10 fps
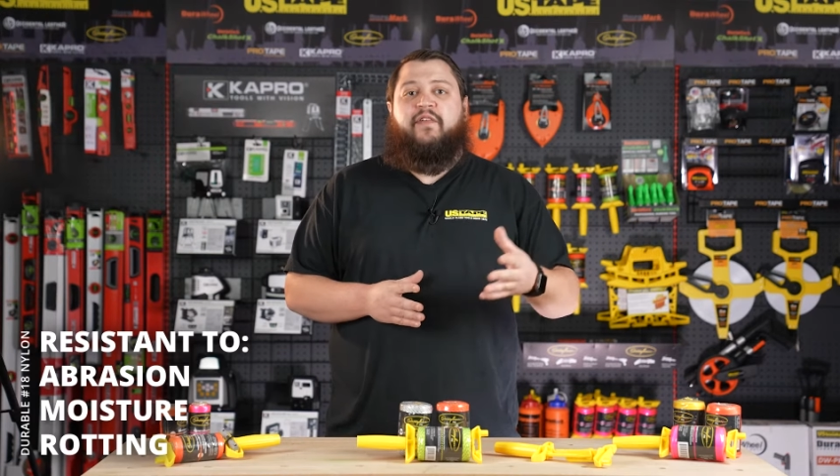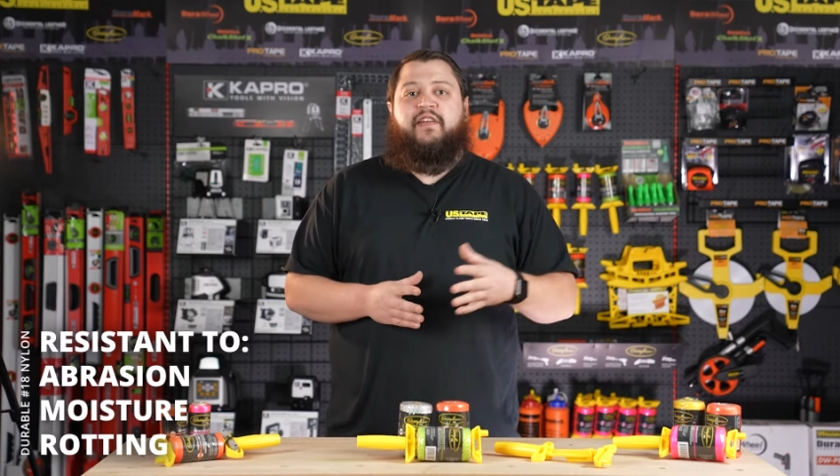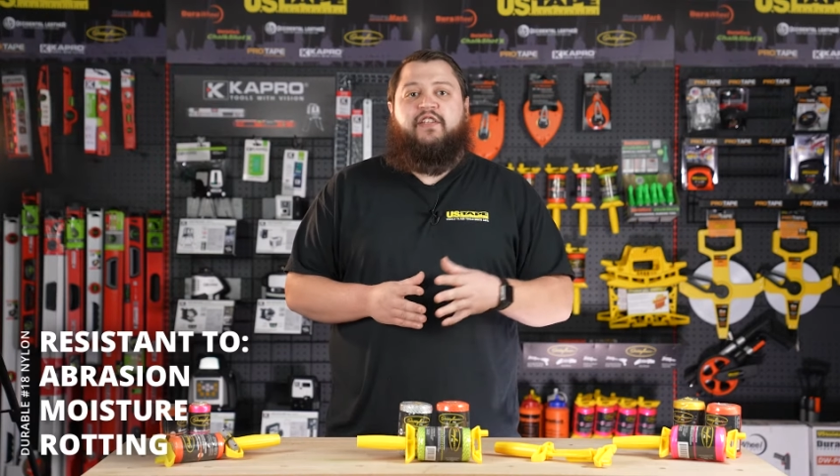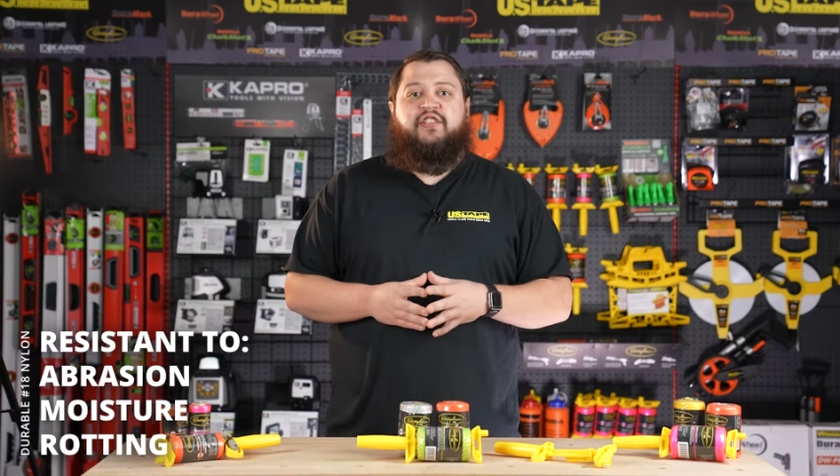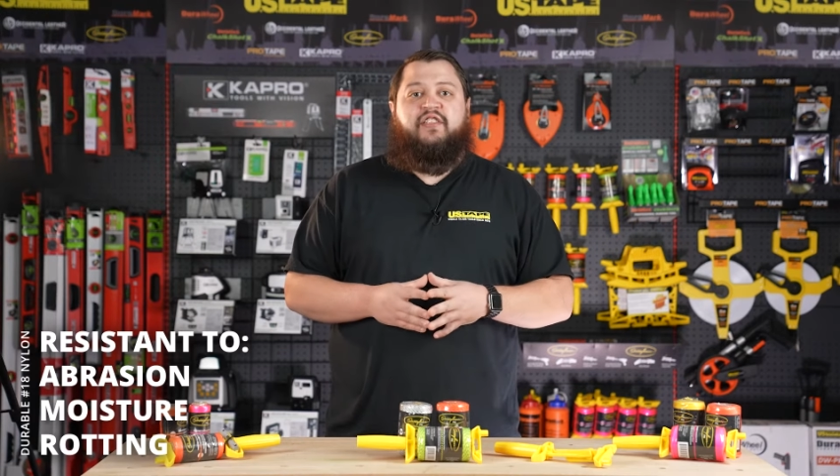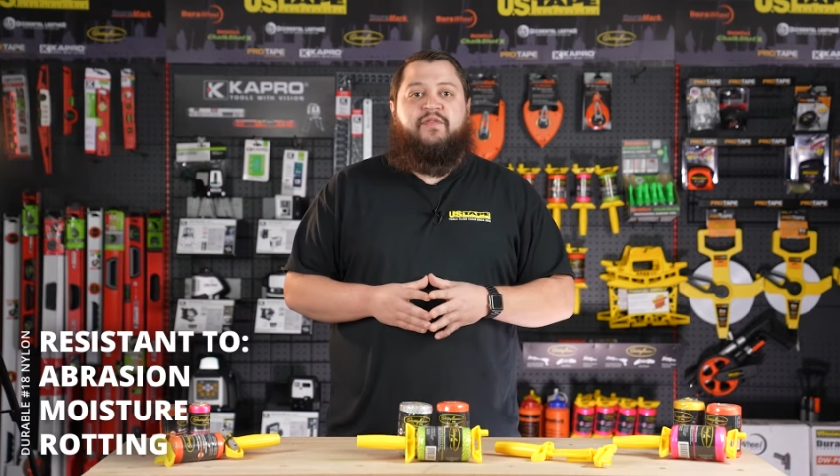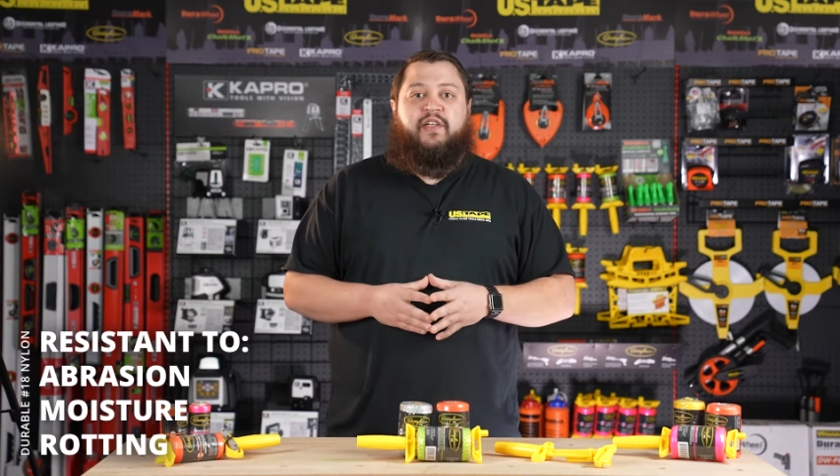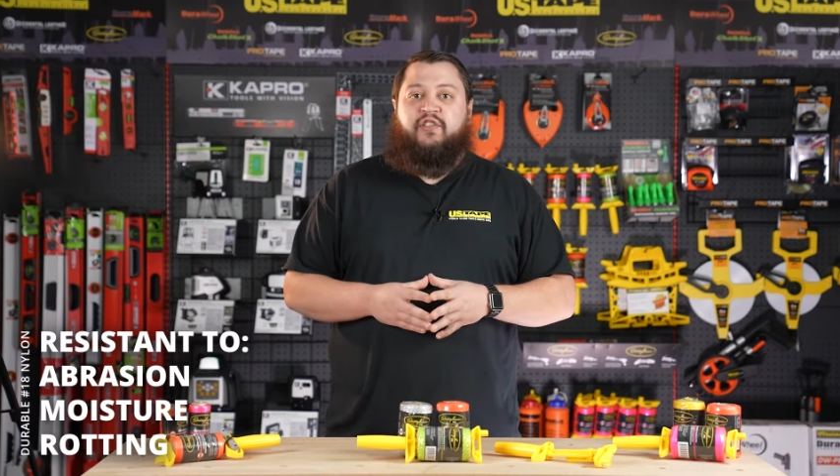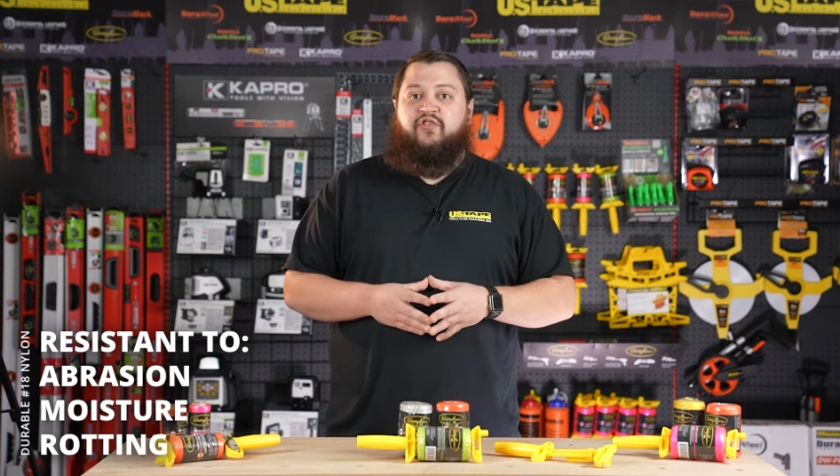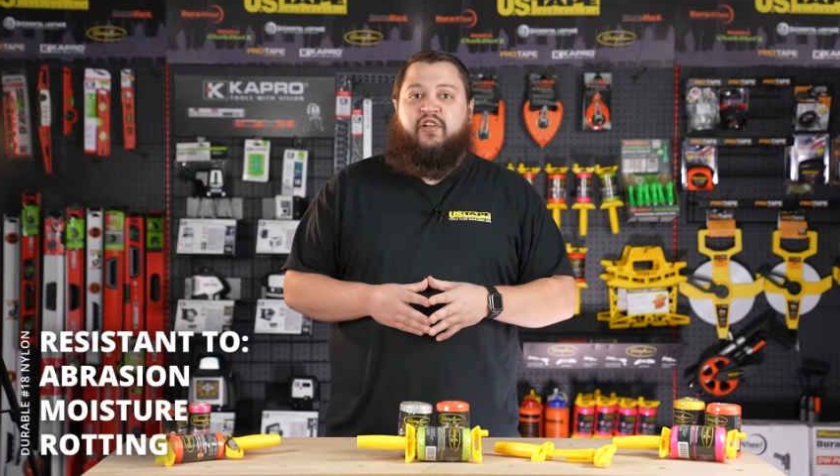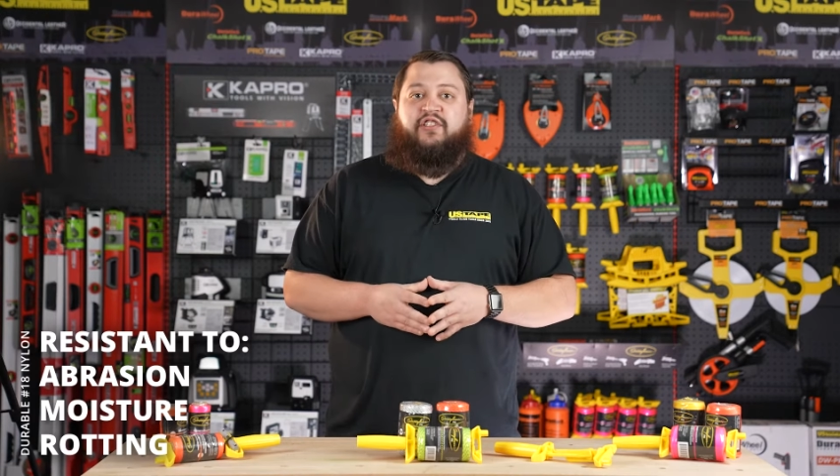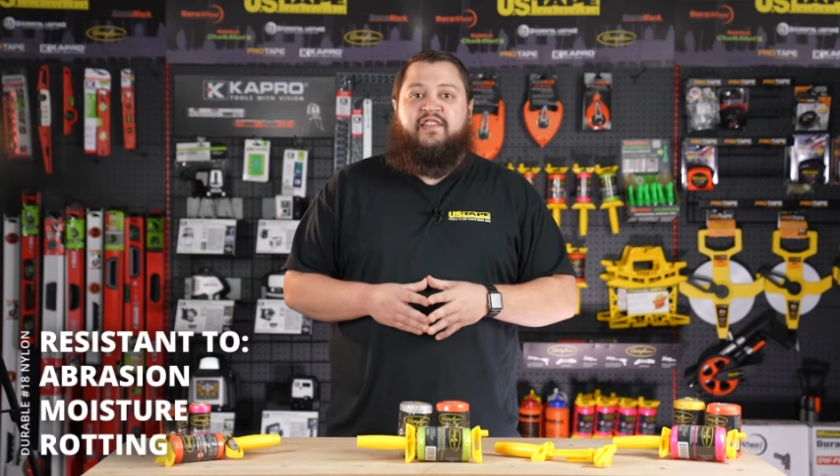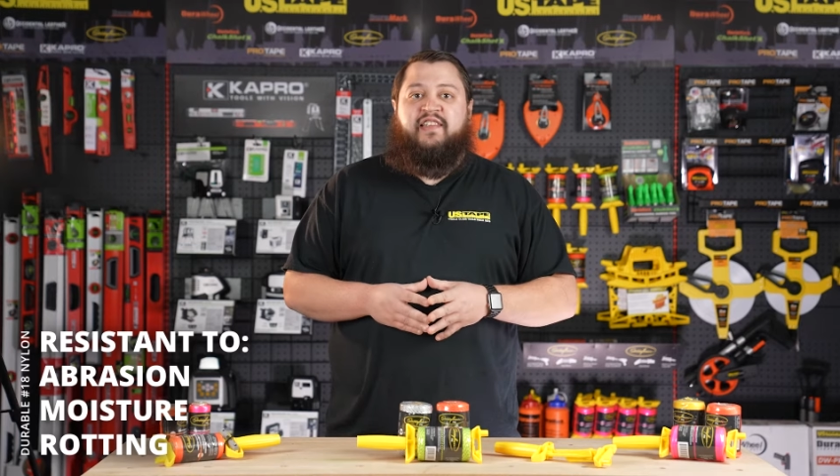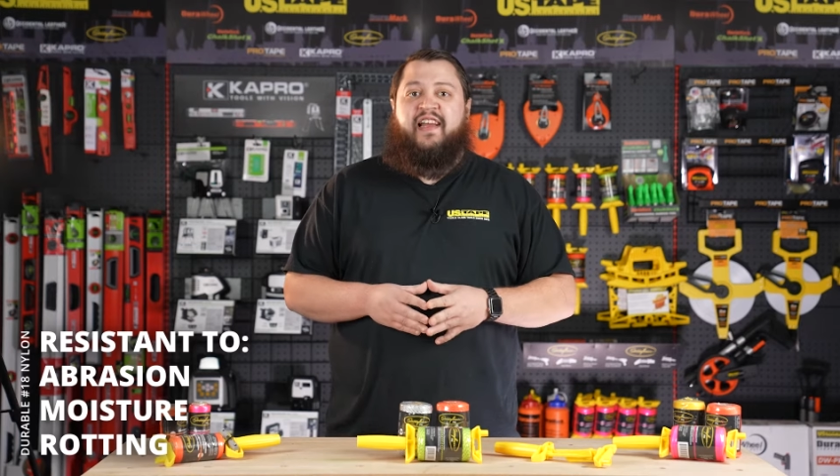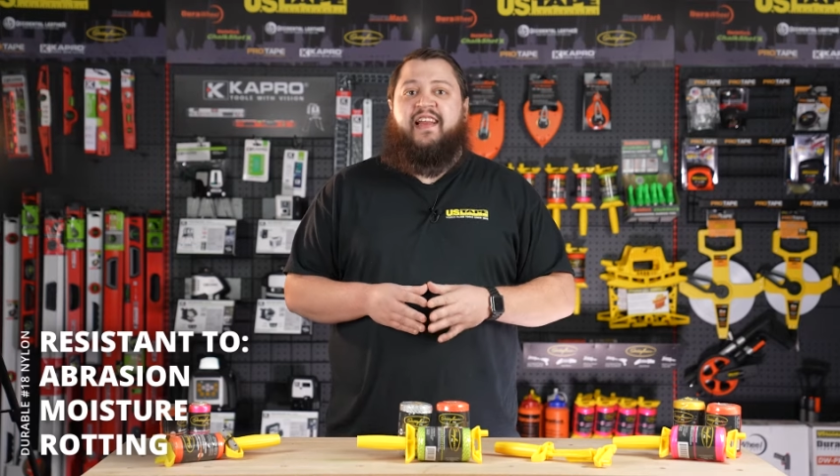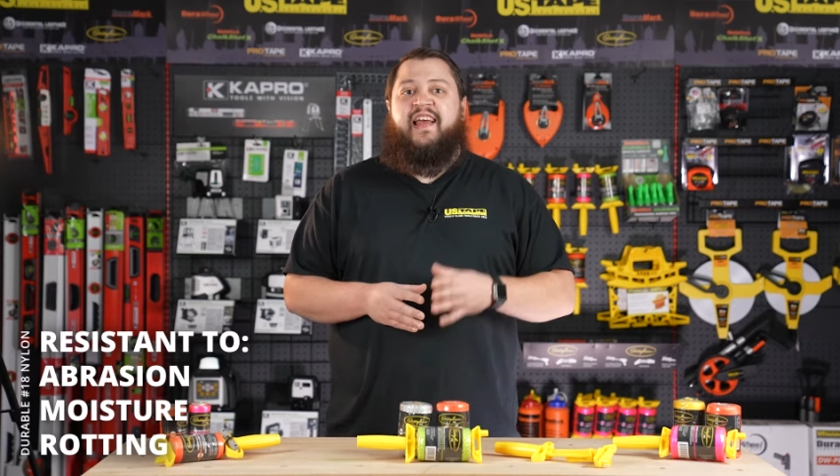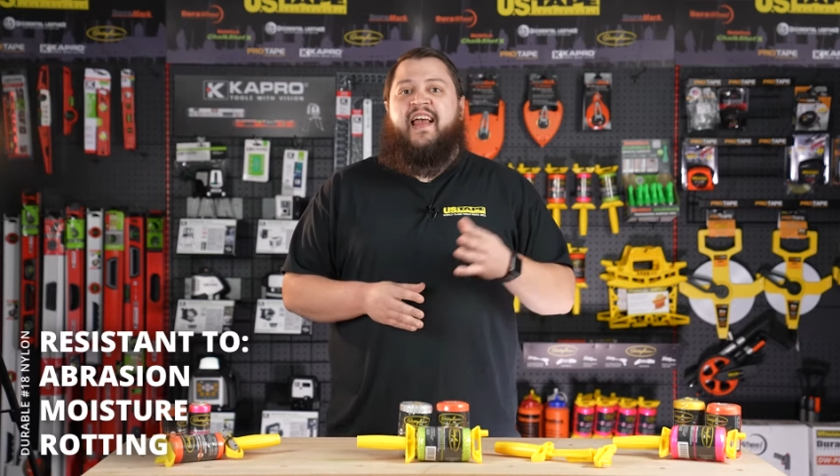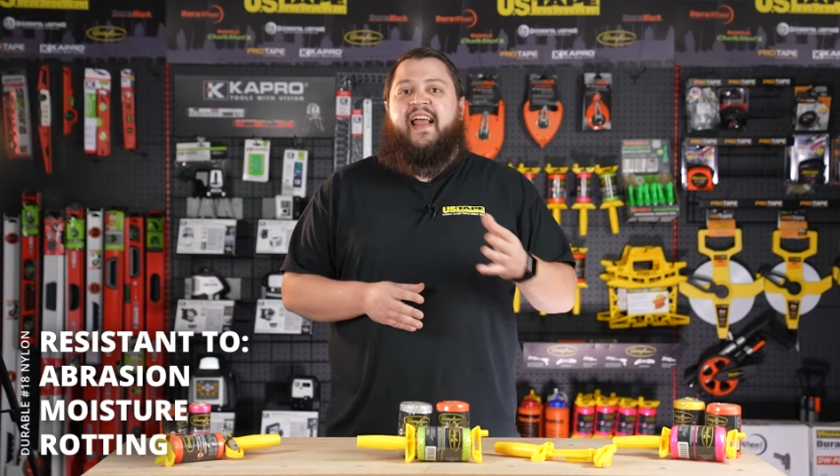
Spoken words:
conditions of a construction site